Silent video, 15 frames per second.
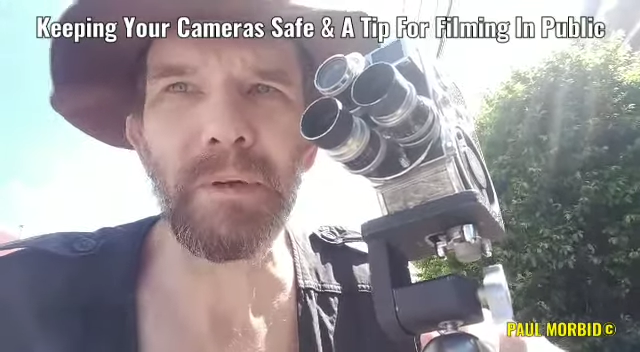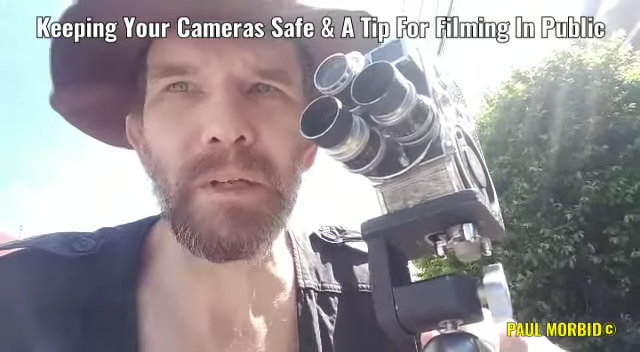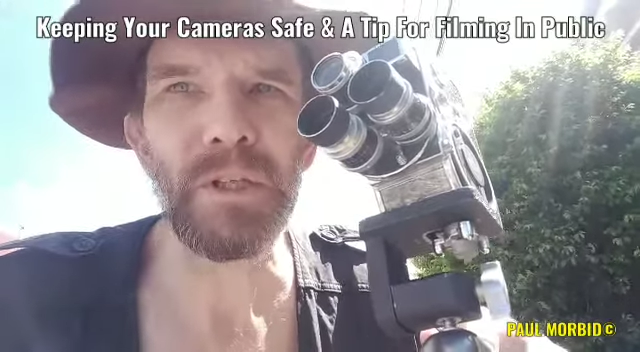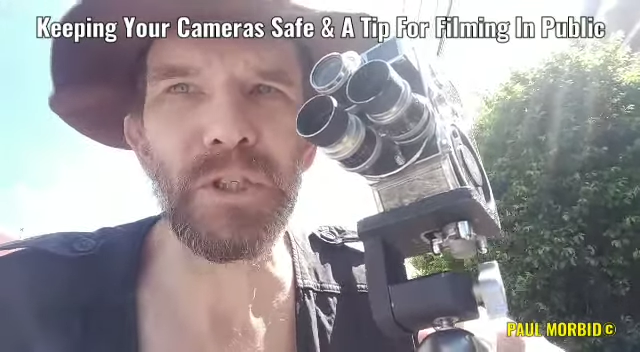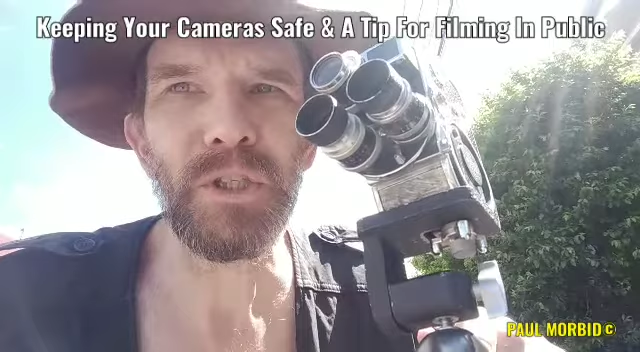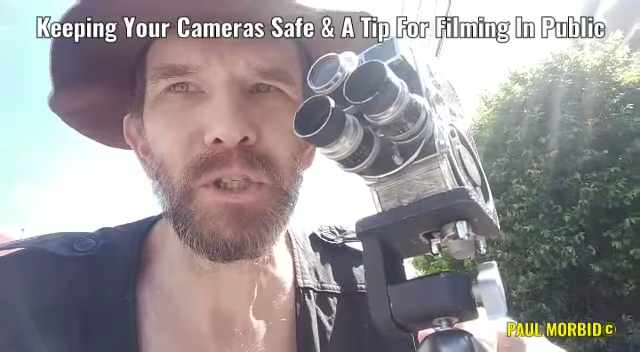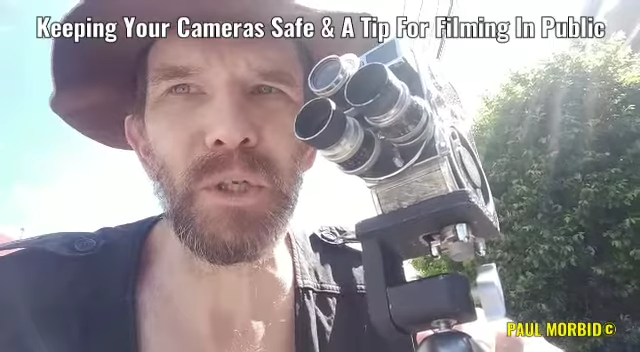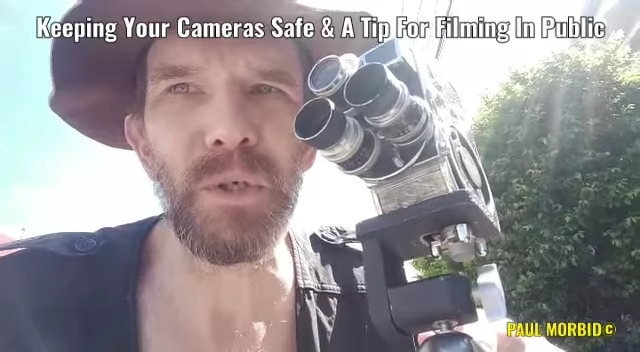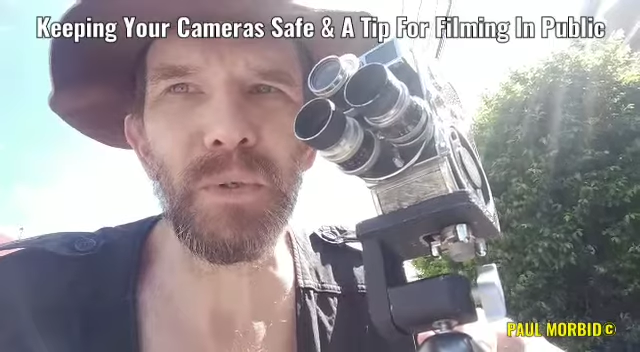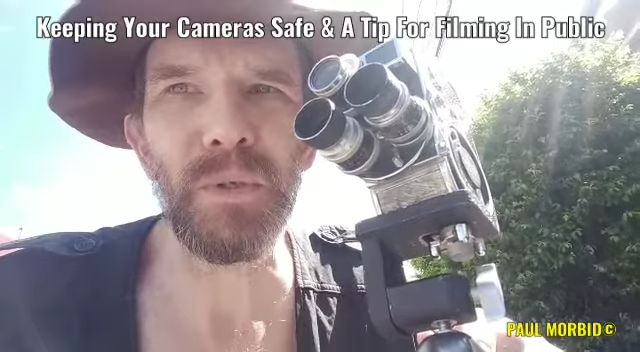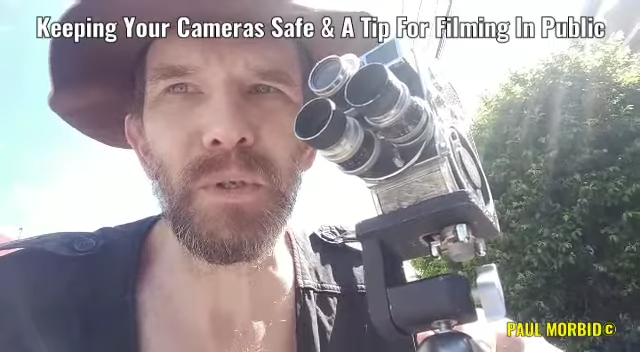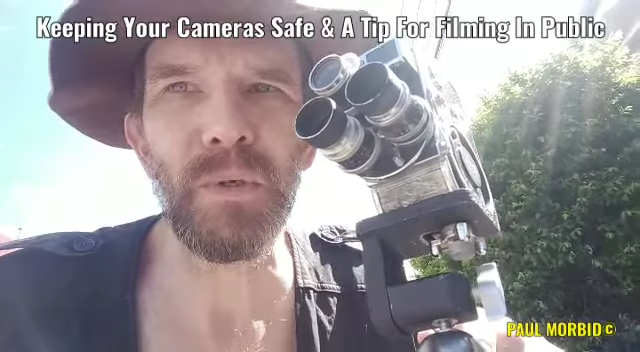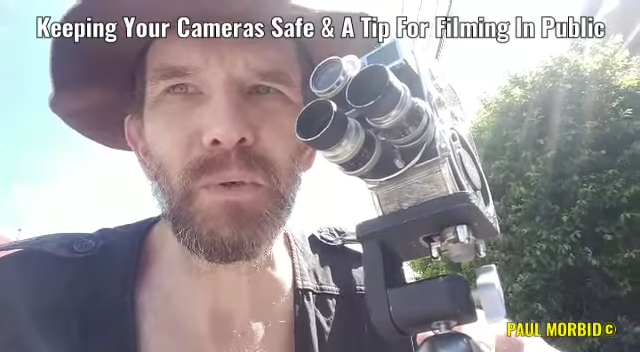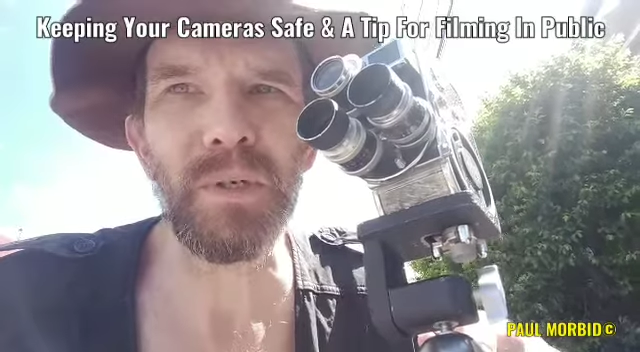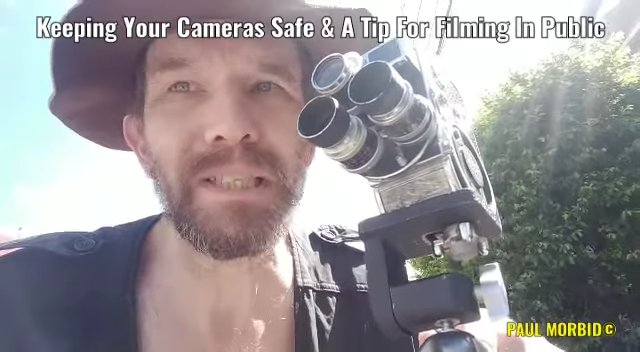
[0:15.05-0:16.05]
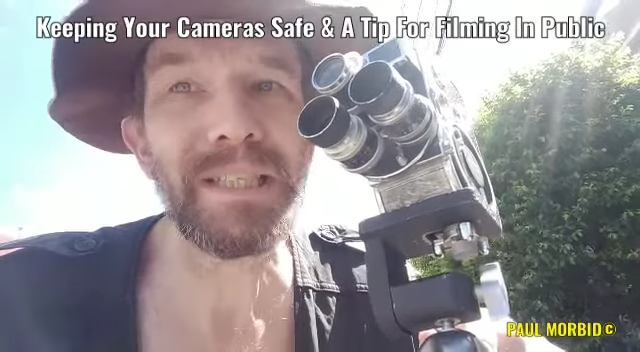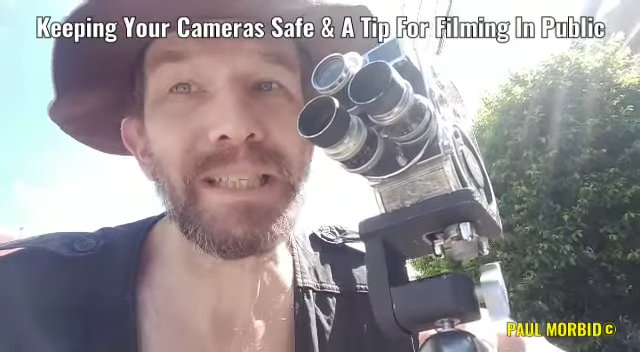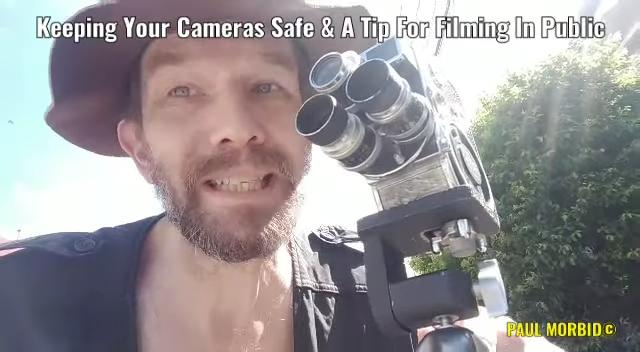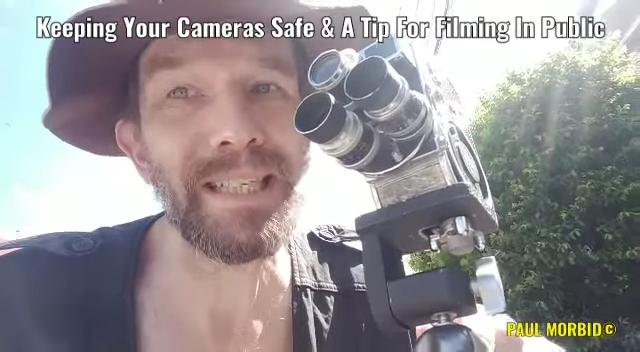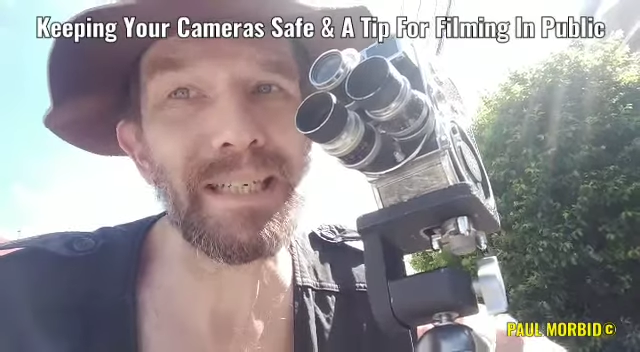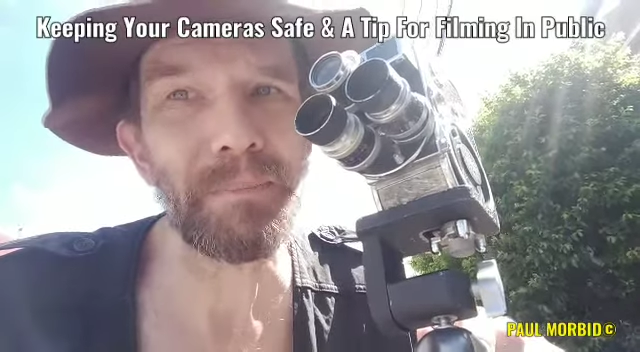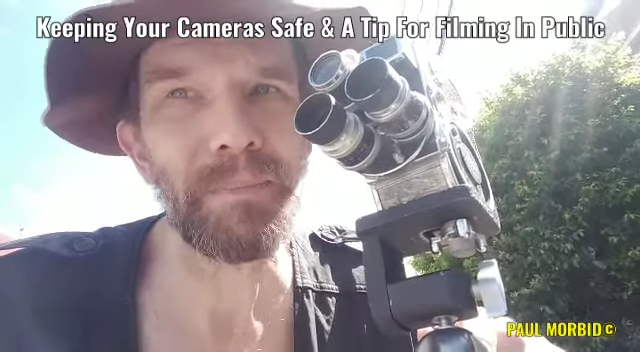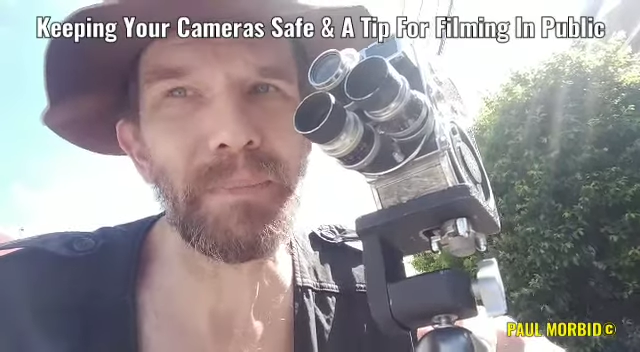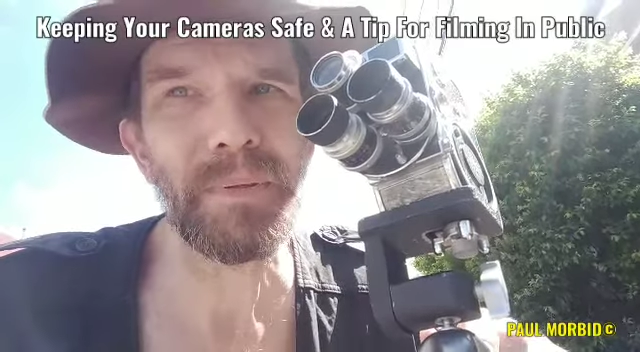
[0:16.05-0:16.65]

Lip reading: going to show you a tip